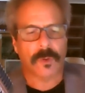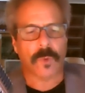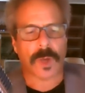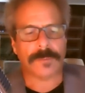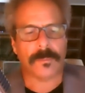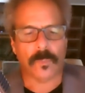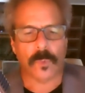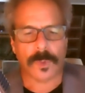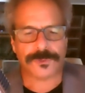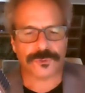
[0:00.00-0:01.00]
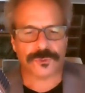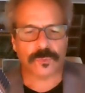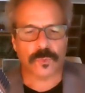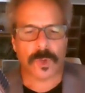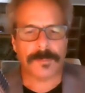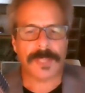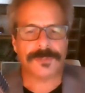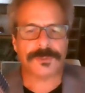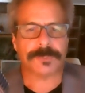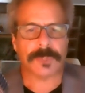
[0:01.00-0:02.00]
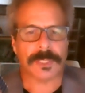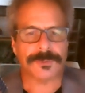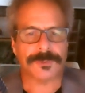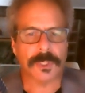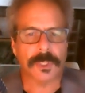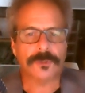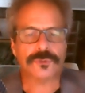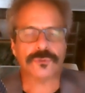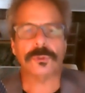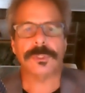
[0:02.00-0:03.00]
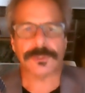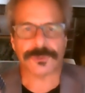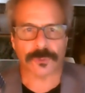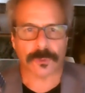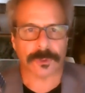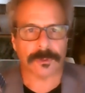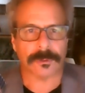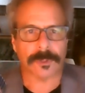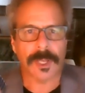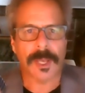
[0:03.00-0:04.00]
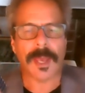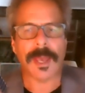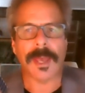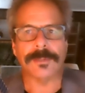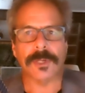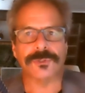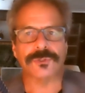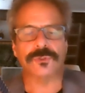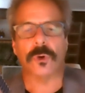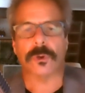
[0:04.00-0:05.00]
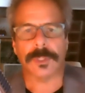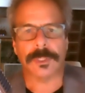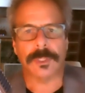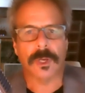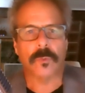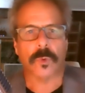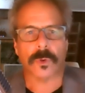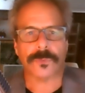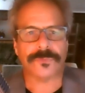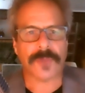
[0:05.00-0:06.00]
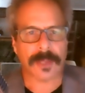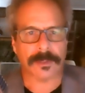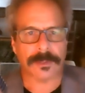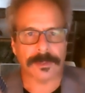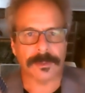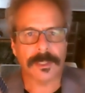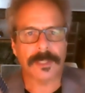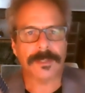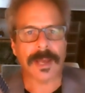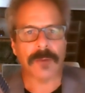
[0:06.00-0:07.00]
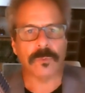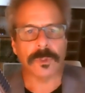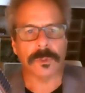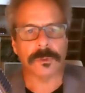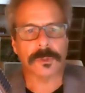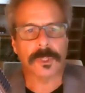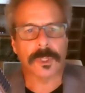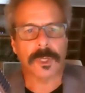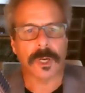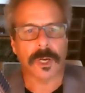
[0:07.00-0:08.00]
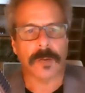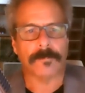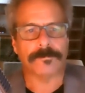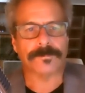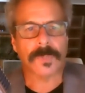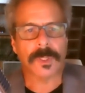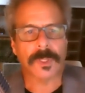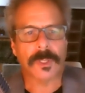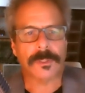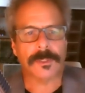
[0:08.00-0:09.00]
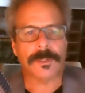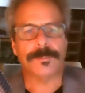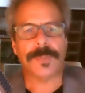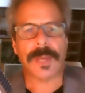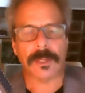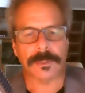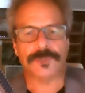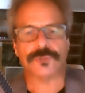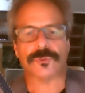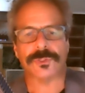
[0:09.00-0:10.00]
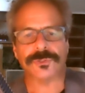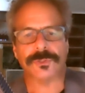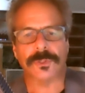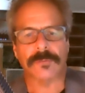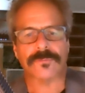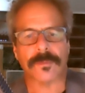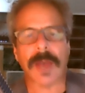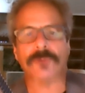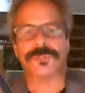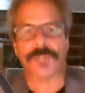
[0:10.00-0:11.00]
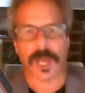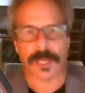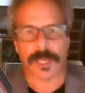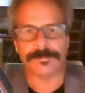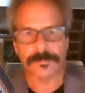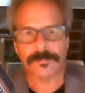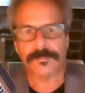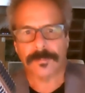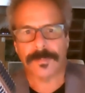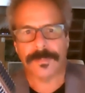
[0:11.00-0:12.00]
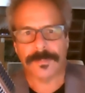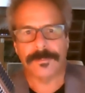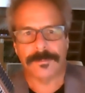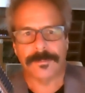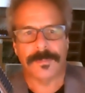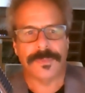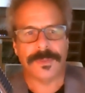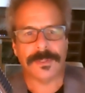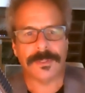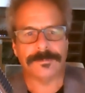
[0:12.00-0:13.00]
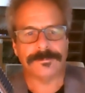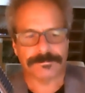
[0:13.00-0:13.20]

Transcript: What, what, what makes a place truly historical and a story worth telling that will um, compel interest from outside the